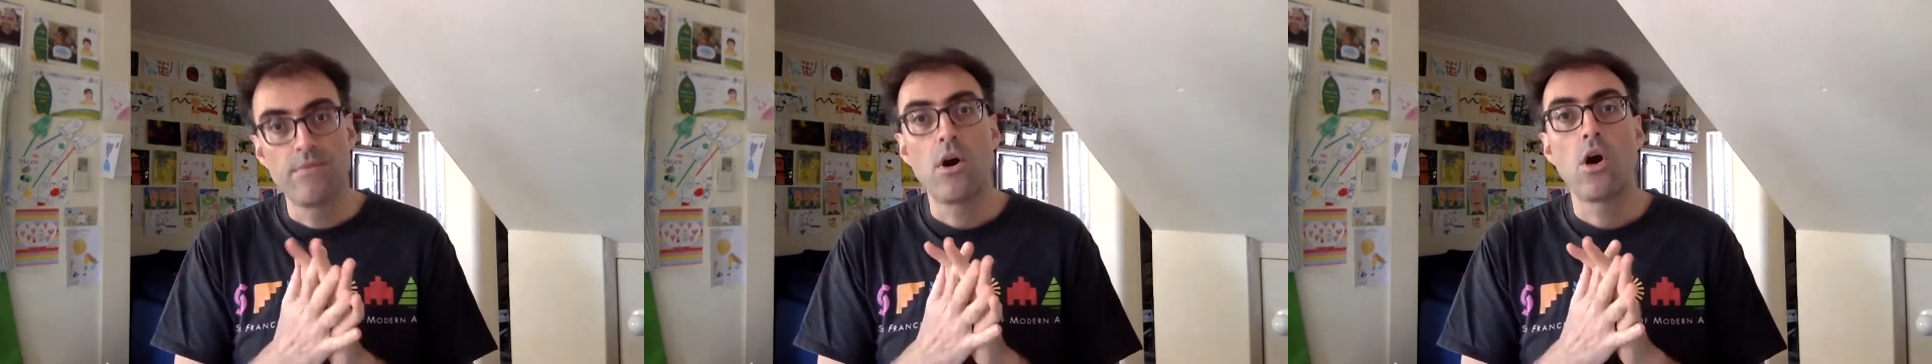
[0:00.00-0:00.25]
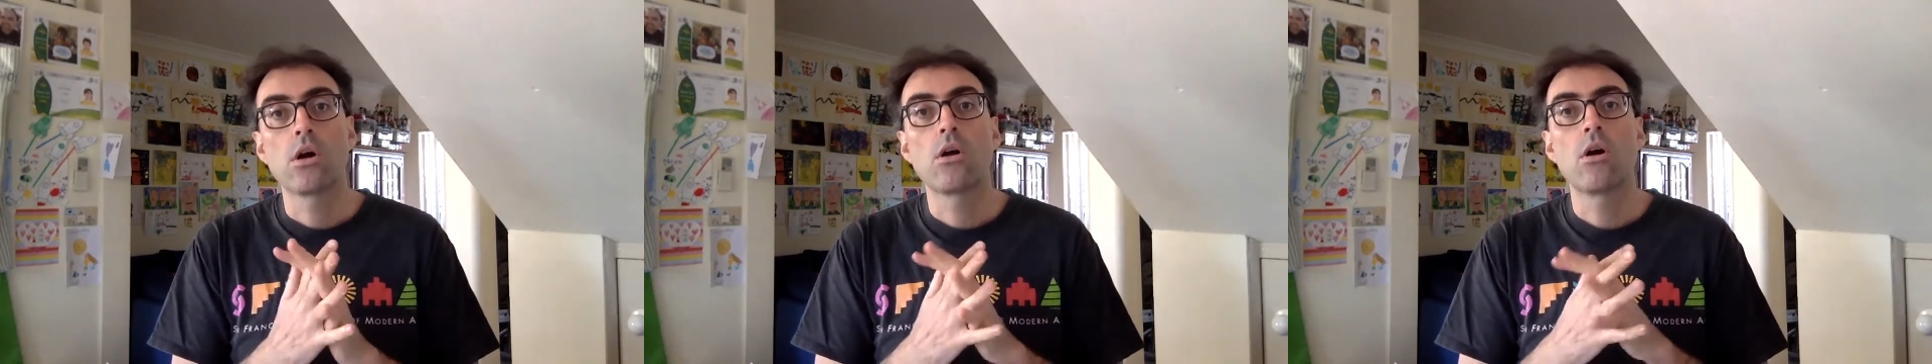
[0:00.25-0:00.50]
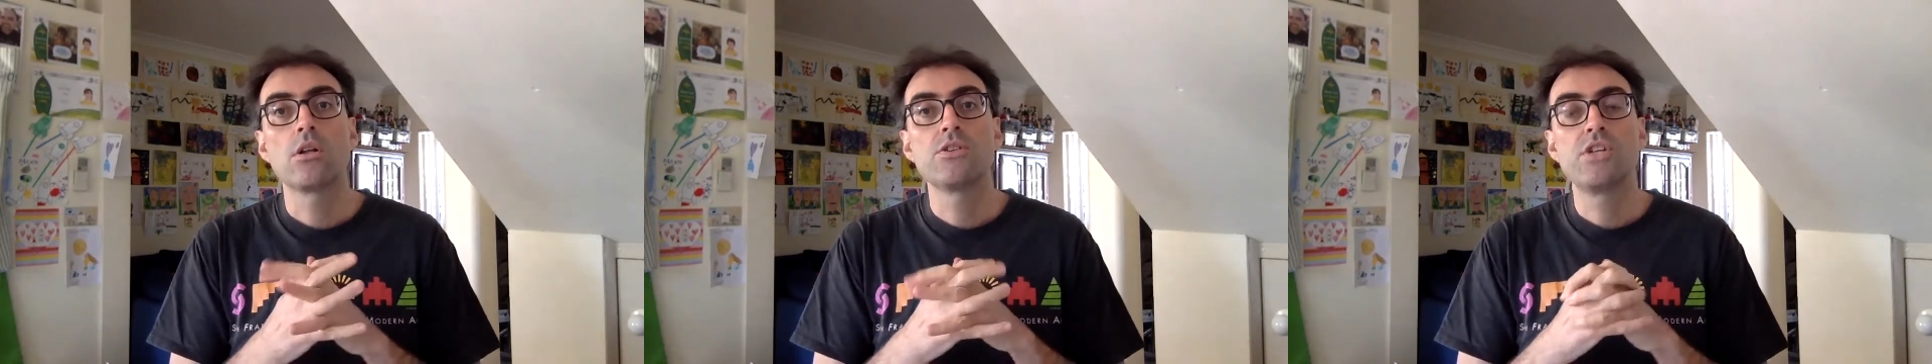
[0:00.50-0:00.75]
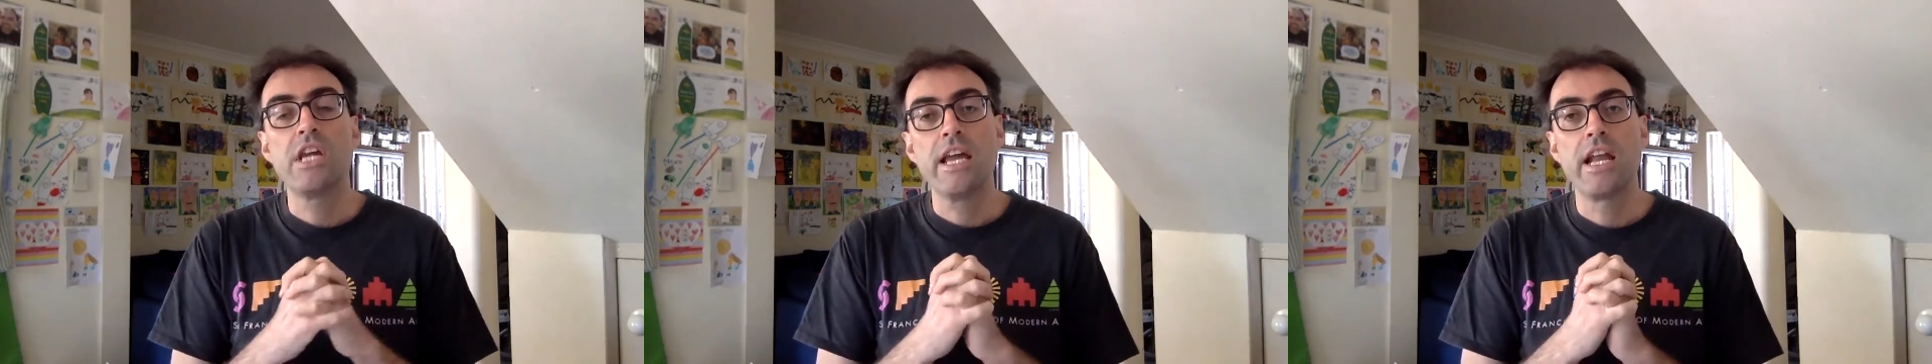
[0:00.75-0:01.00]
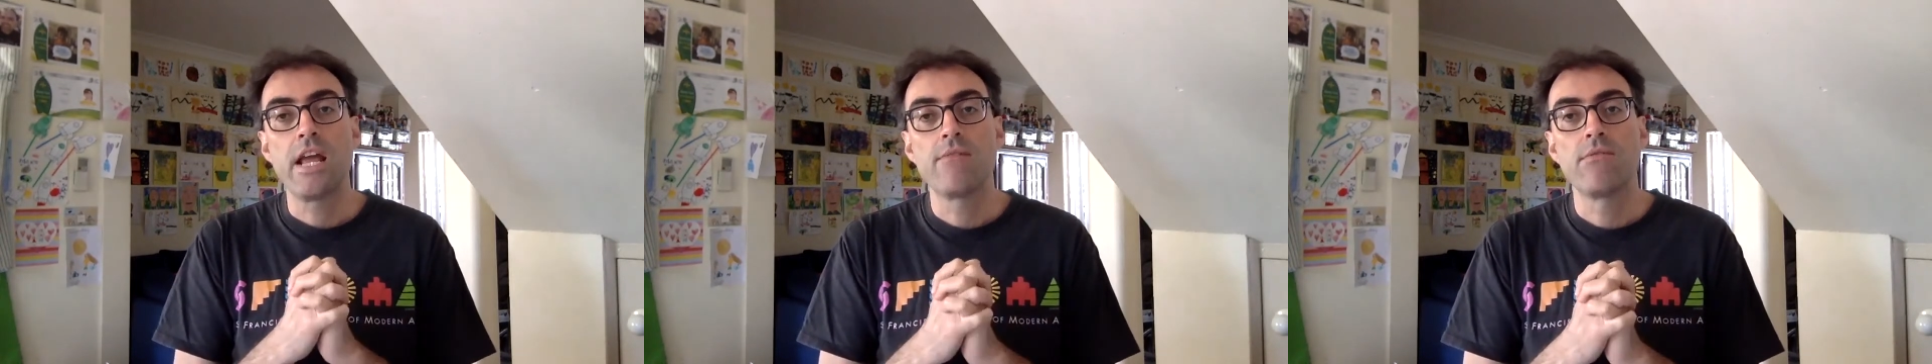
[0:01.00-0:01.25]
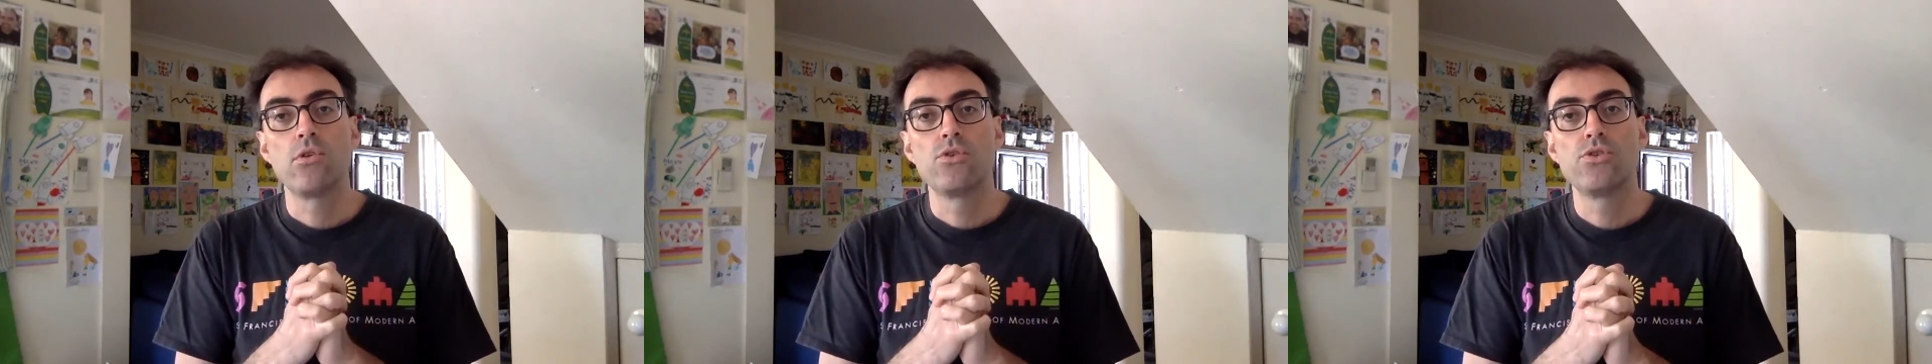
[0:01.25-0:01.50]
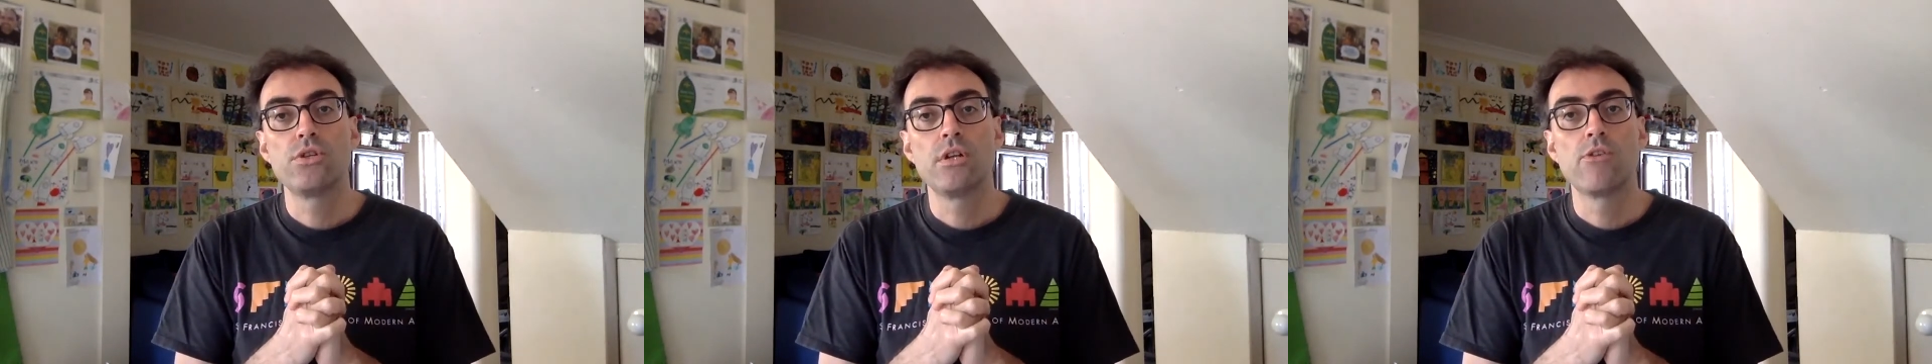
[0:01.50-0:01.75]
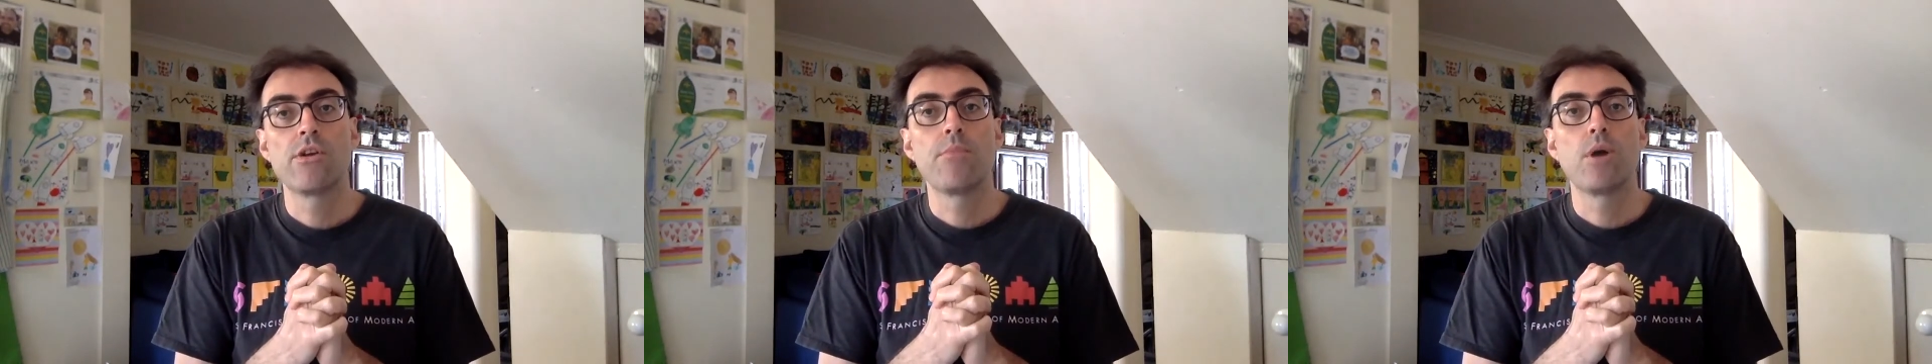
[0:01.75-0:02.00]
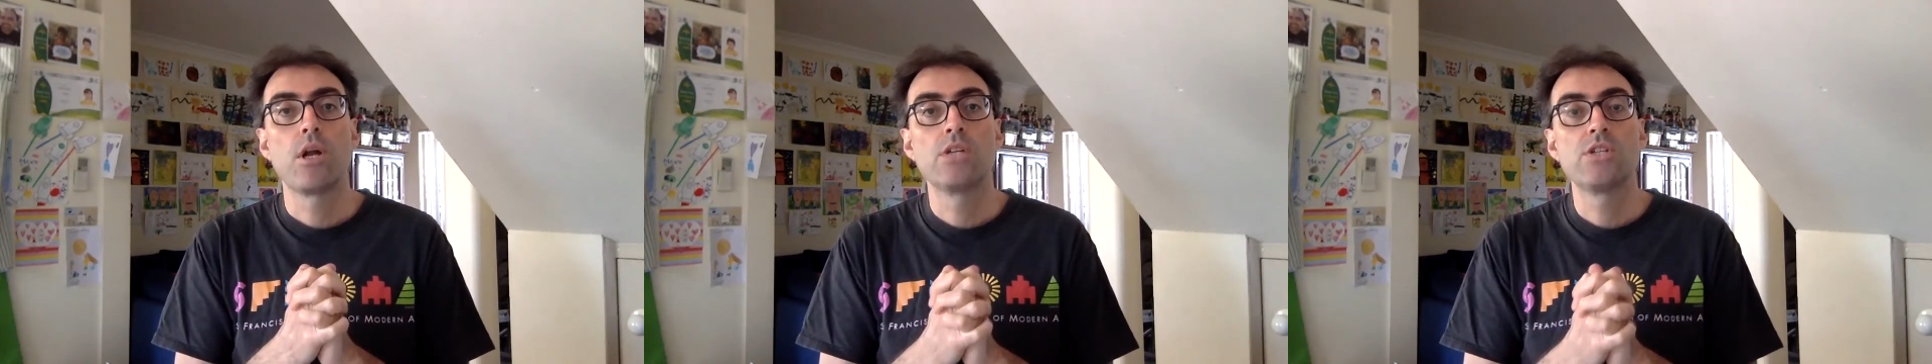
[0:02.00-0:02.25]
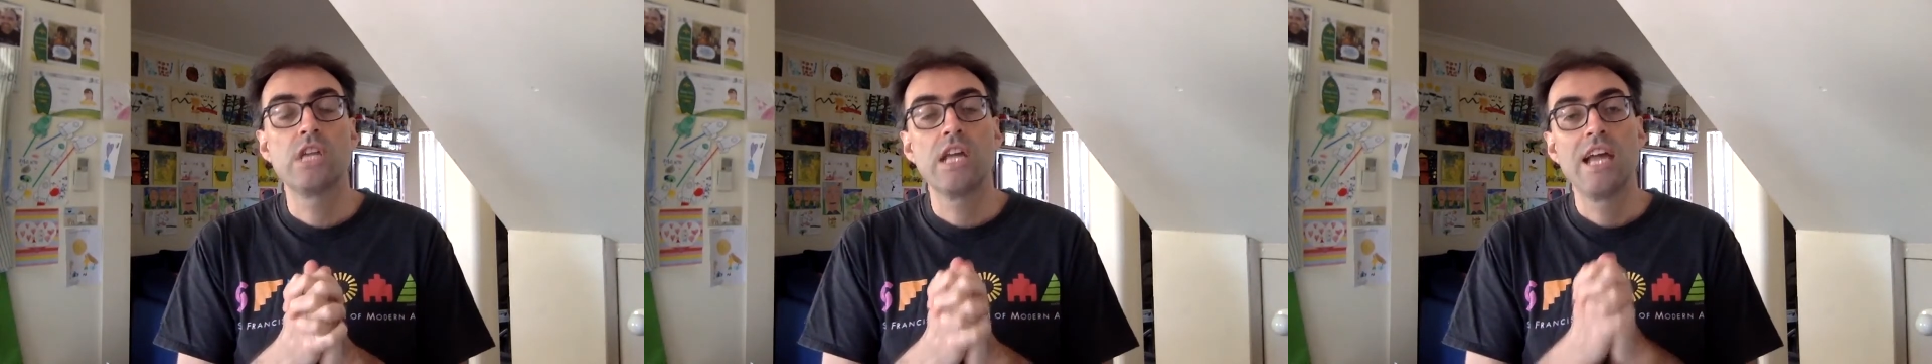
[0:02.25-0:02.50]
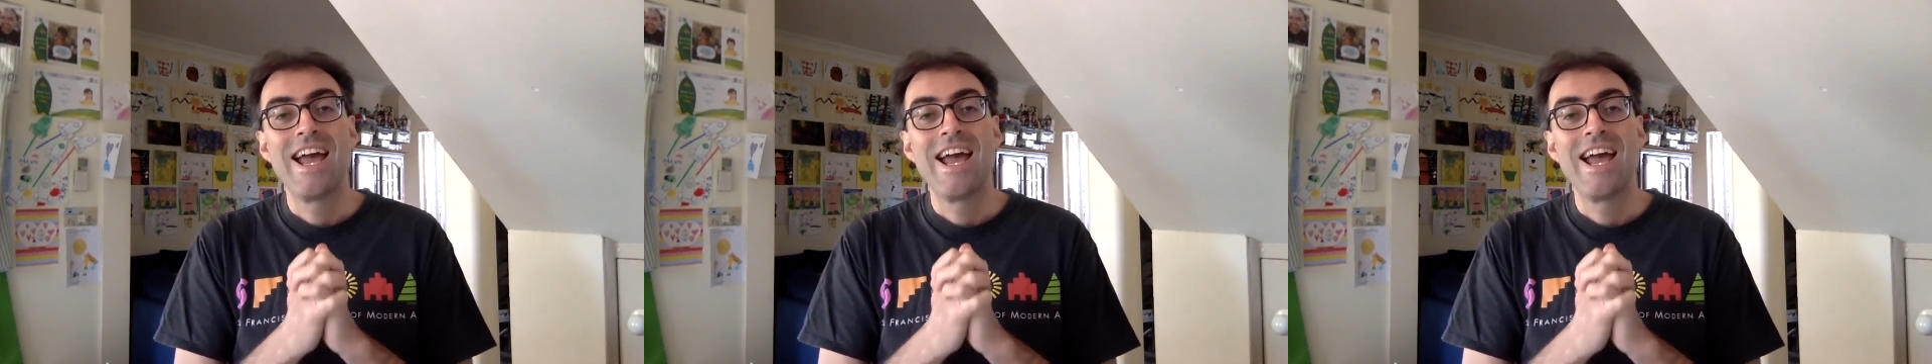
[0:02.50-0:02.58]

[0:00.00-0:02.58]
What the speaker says: of Ecology and Evolutionary Biology